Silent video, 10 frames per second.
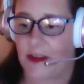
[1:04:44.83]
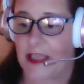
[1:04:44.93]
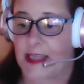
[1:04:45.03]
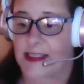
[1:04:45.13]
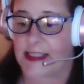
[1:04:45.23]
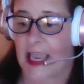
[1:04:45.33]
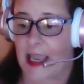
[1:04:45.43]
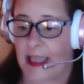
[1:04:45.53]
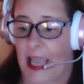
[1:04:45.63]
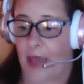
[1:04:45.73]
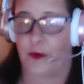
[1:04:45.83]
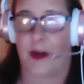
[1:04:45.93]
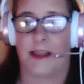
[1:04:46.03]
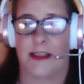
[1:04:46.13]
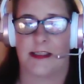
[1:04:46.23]
Yes, Catherine,
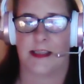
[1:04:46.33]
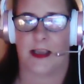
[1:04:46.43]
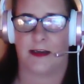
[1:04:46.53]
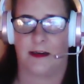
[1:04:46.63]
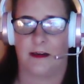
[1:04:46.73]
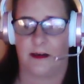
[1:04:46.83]
I did sign.